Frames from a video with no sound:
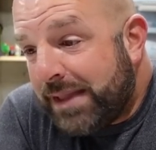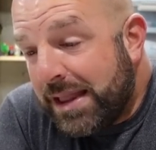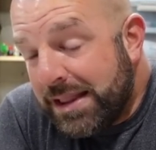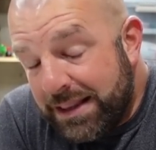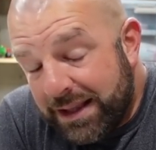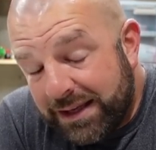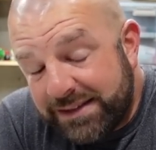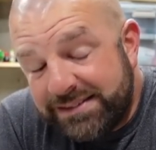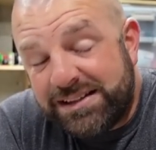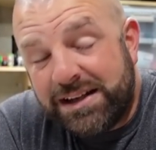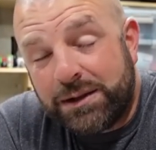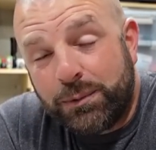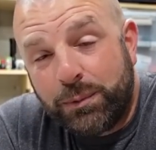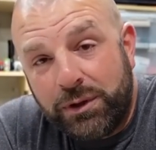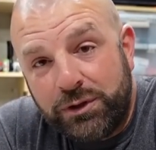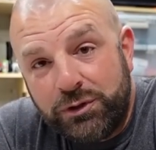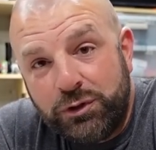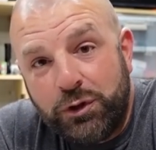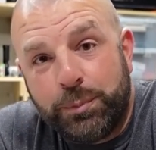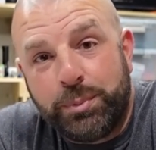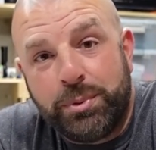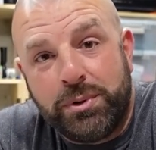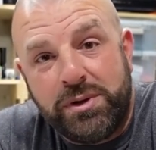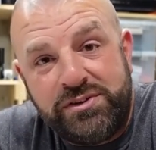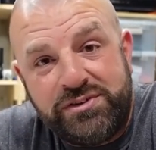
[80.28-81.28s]
Like I said, I really
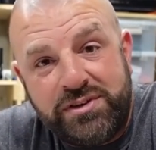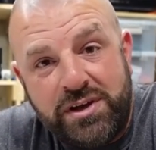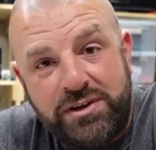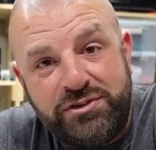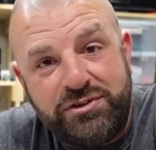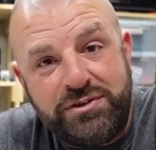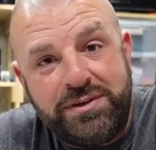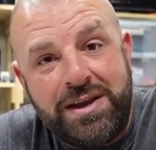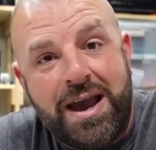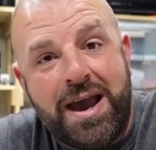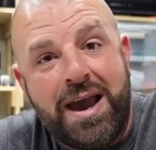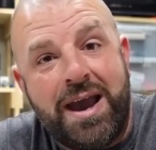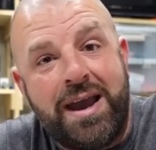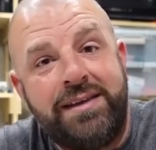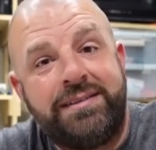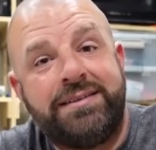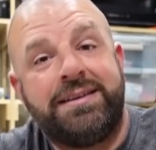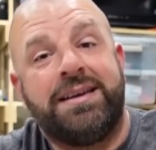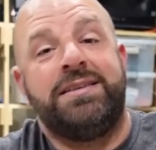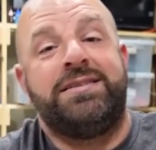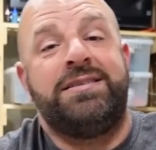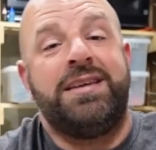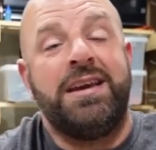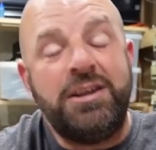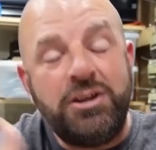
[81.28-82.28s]
do appreciate you guys
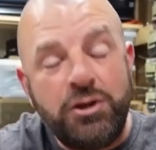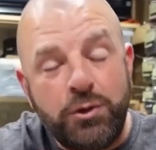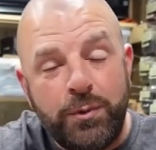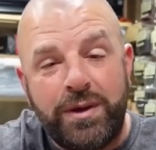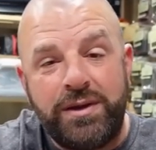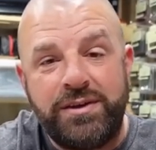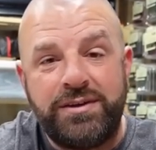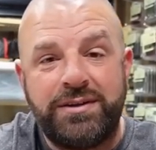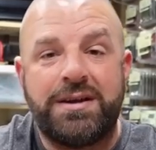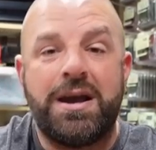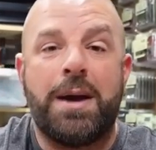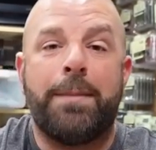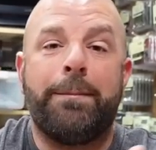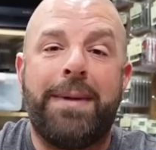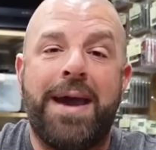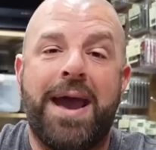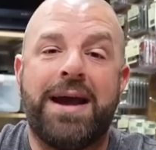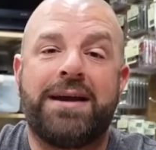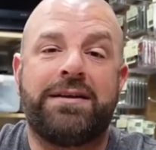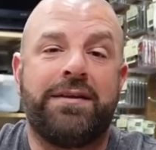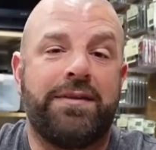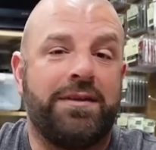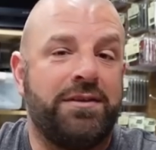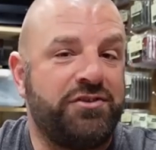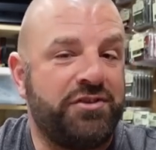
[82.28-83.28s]
continuing to come
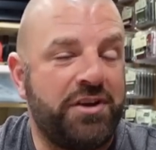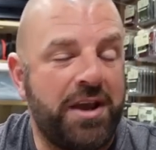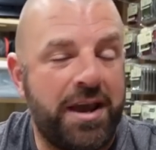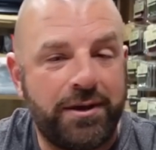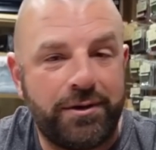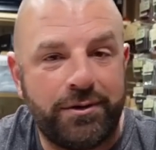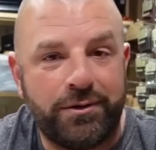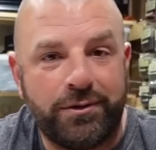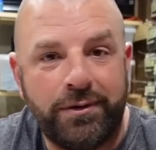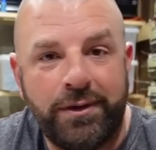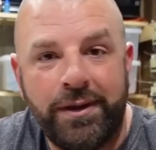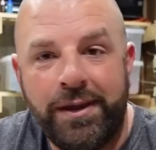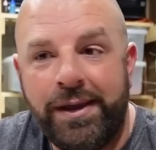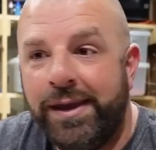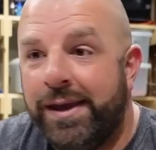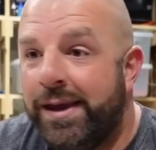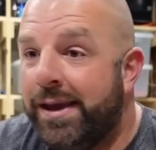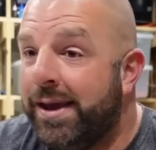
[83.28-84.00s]
back to the channel.